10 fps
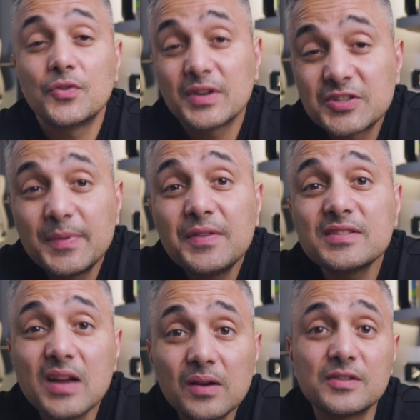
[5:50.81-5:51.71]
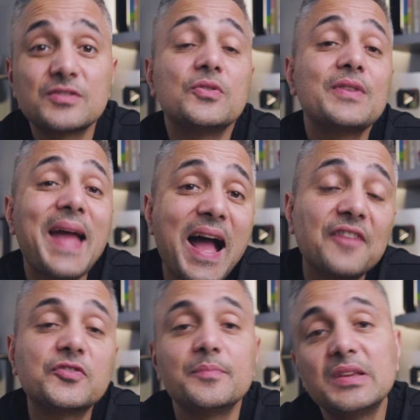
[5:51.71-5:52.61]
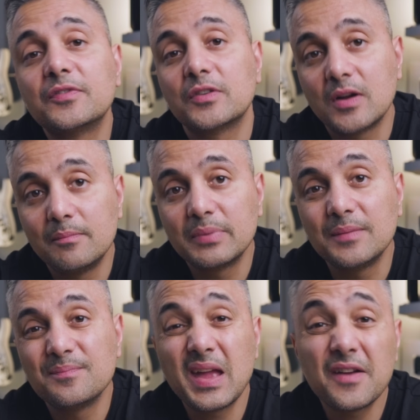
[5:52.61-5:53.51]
Your experience hours don't have to be for a company.